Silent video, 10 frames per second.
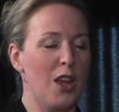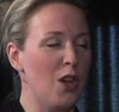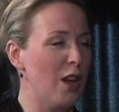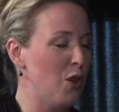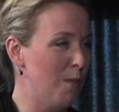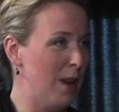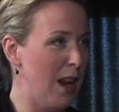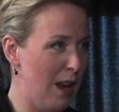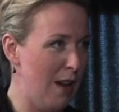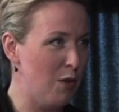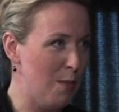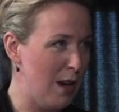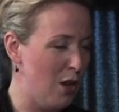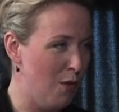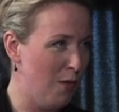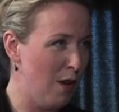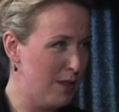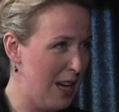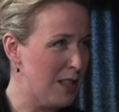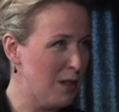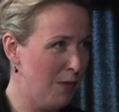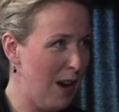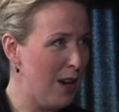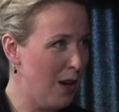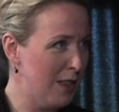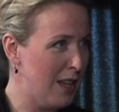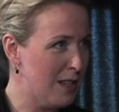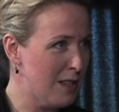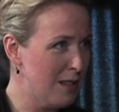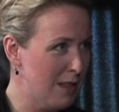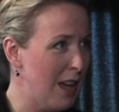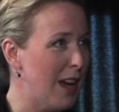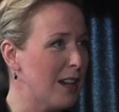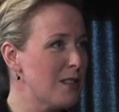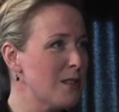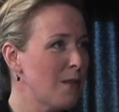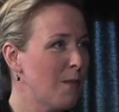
You've testified on these things.